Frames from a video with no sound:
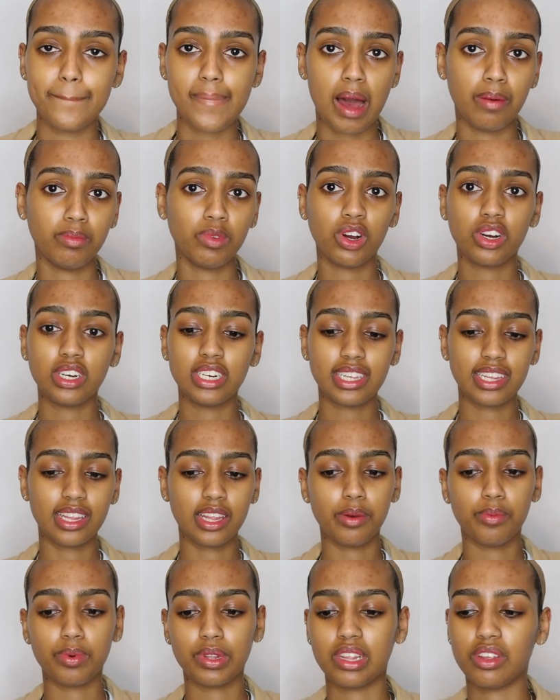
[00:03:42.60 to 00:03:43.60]
I'm not gonna
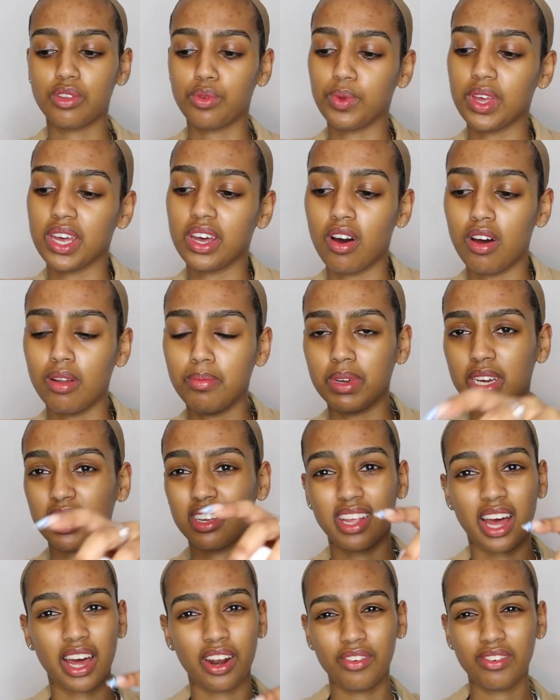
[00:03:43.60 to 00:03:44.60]
sleep with this wig on
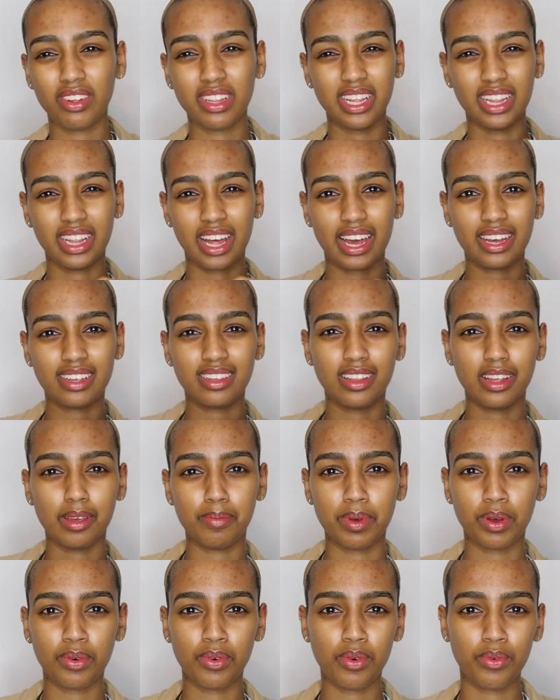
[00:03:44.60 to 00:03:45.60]
because I don't really like
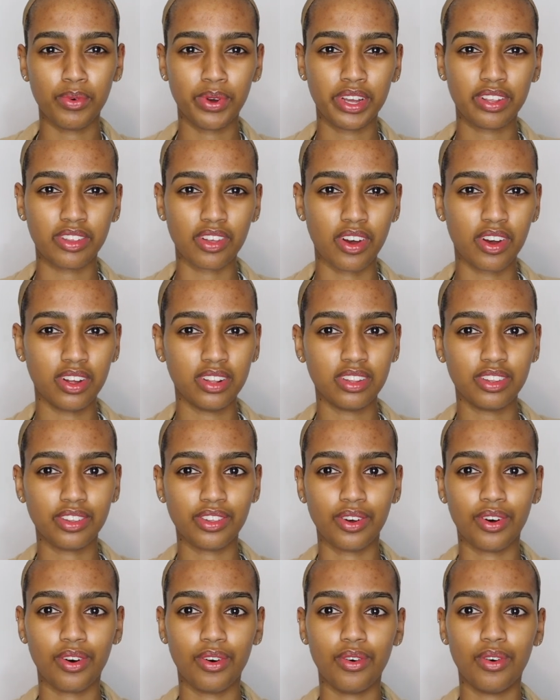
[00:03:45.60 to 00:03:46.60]
sleeping with wigs on,
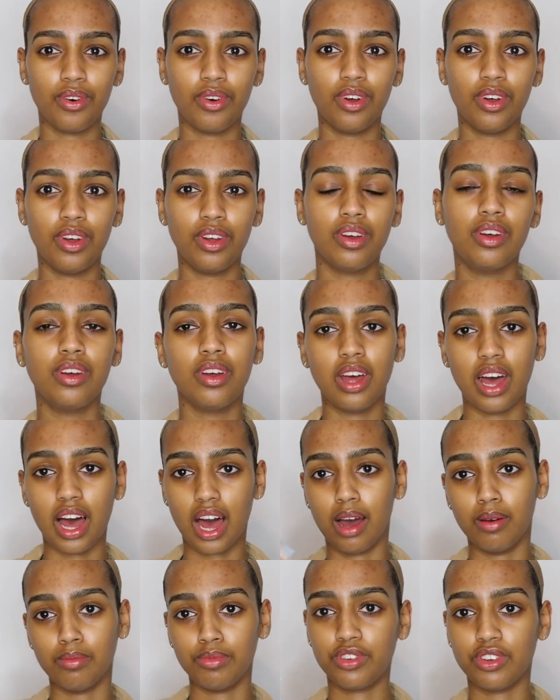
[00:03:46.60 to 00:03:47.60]
so
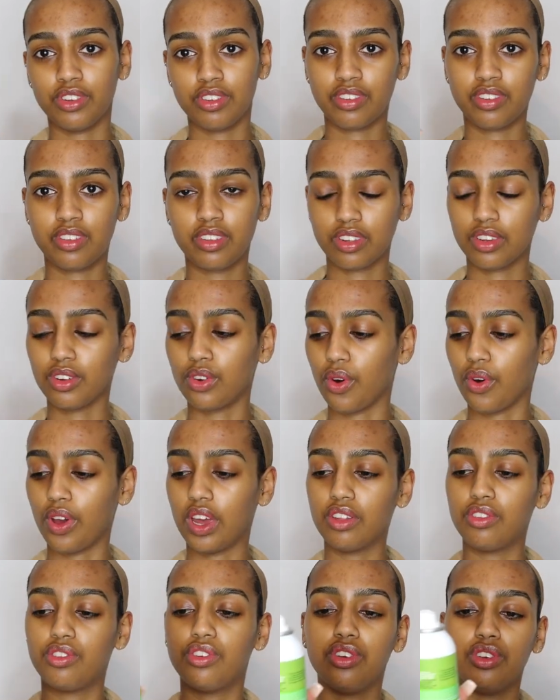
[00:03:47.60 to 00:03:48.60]
I'm just
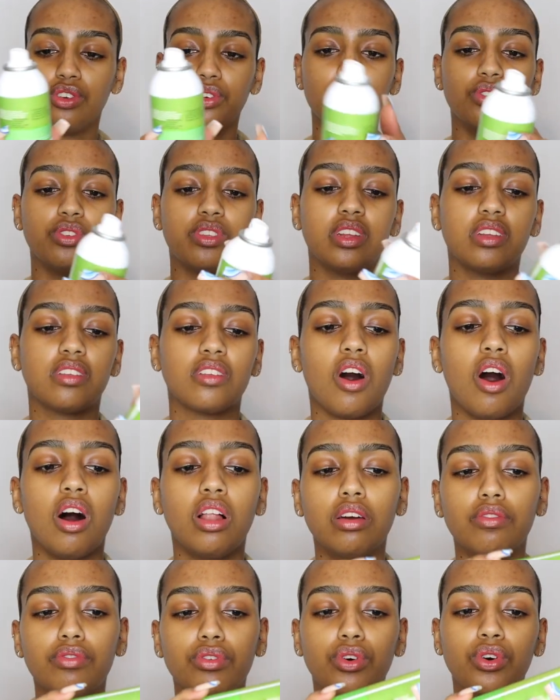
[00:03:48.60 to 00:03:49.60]
going to use this
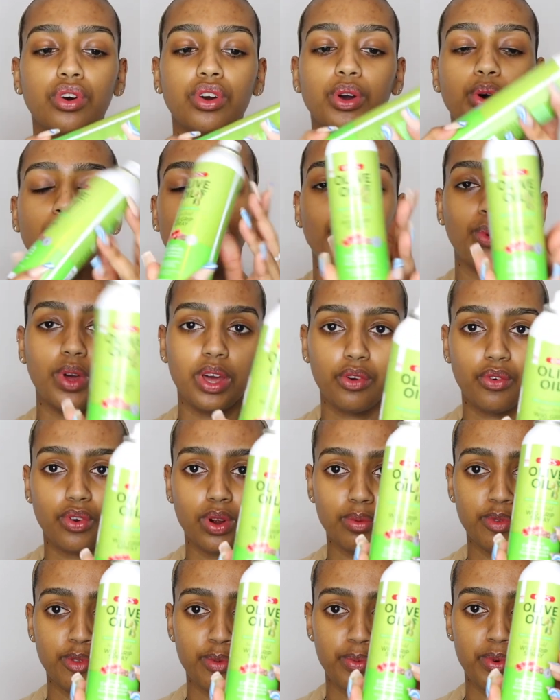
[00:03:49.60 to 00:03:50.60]
olive oil wig
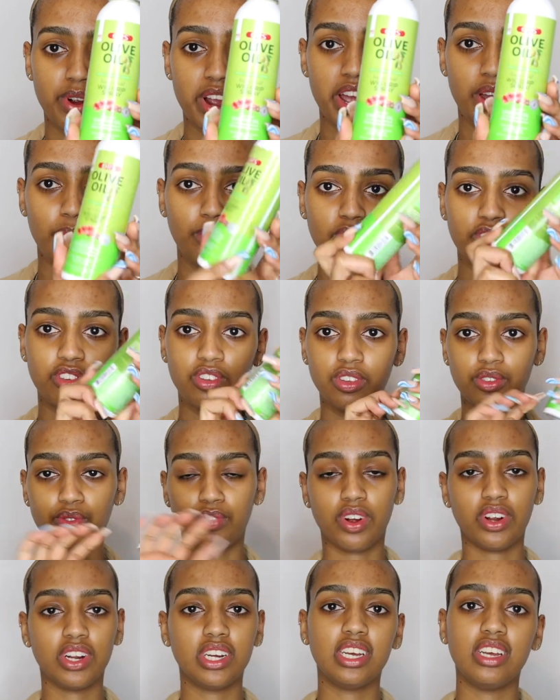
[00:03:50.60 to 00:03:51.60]
grip spray, which is
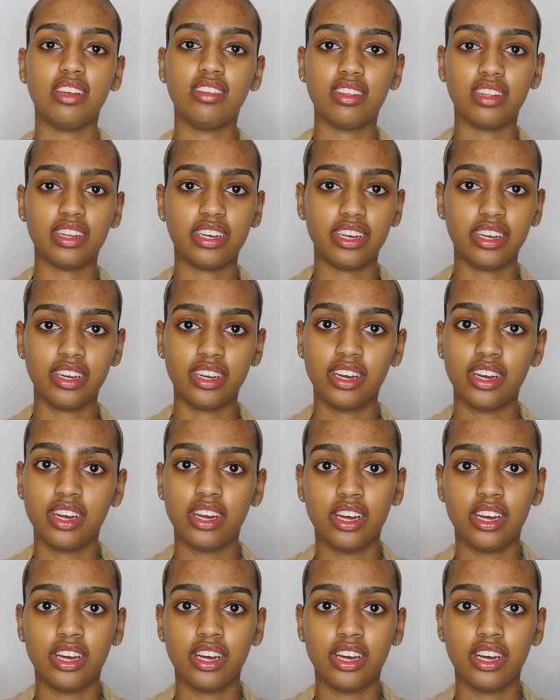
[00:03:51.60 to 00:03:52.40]
very easily